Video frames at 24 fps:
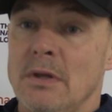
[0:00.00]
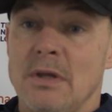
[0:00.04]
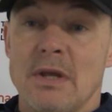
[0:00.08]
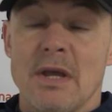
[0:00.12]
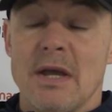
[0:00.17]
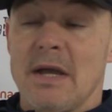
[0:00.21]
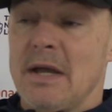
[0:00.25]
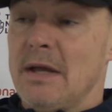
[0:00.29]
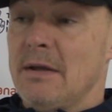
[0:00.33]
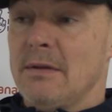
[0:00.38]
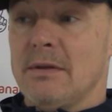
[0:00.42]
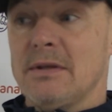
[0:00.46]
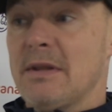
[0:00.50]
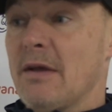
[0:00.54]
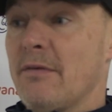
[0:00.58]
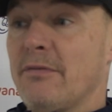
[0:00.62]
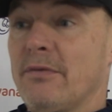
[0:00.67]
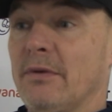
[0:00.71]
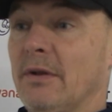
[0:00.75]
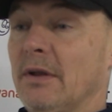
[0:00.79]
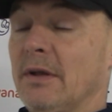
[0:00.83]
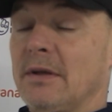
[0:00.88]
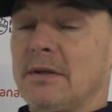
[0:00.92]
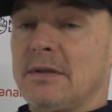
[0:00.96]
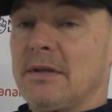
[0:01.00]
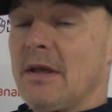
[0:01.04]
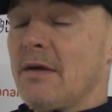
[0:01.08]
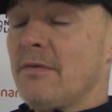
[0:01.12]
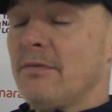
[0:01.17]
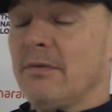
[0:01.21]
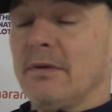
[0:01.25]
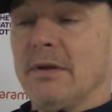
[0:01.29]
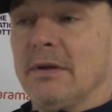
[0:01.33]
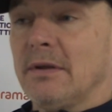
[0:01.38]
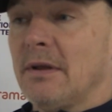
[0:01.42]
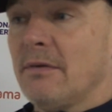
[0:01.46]
Yeah, definitely.
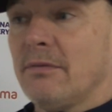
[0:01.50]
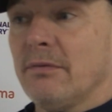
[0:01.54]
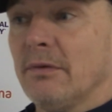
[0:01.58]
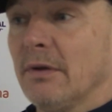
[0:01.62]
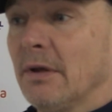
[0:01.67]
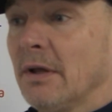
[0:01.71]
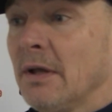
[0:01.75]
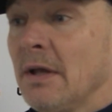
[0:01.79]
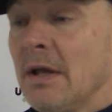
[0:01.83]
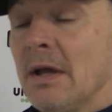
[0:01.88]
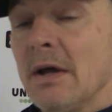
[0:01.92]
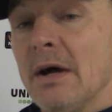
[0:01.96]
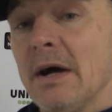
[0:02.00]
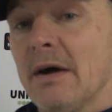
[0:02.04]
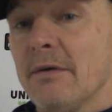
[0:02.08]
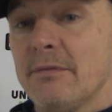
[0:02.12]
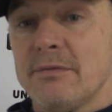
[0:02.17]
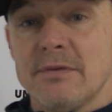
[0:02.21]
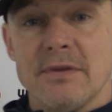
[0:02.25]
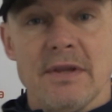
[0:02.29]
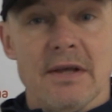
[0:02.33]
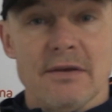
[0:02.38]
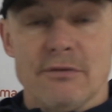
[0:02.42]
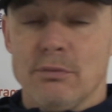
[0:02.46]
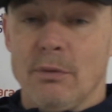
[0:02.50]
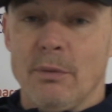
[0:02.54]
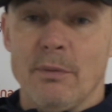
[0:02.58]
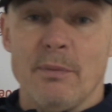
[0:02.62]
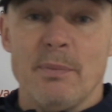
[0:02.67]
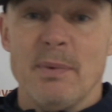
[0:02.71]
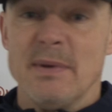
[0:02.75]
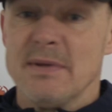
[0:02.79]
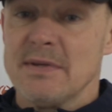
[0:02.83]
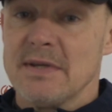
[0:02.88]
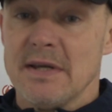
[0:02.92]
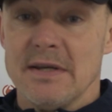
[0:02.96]
That's what
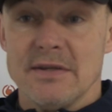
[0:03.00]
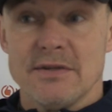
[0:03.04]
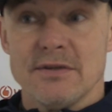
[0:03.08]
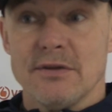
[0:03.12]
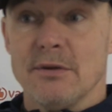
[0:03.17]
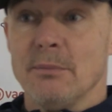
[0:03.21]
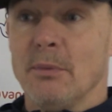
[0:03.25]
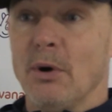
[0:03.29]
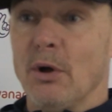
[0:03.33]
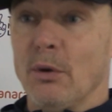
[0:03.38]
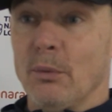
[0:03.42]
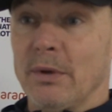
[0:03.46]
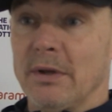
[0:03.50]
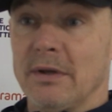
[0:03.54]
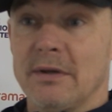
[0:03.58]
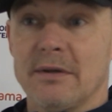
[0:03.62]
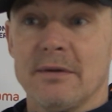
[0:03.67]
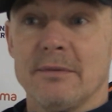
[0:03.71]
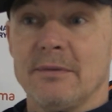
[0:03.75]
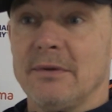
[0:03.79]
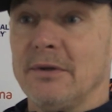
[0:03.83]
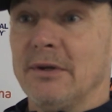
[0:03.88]
we've been saying to them all week.